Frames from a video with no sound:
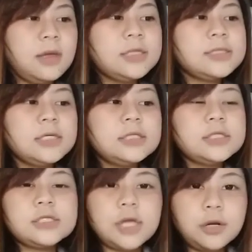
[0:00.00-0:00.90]
since
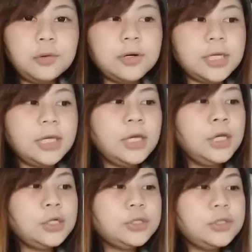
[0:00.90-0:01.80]
January
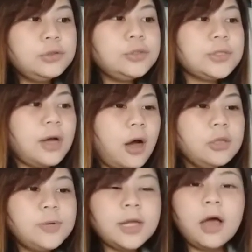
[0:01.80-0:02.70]
due to the
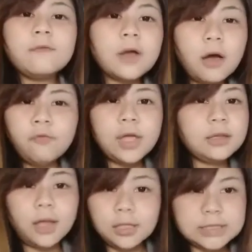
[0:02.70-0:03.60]
outbreak of
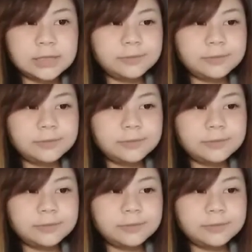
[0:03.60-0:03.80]
COVID-19.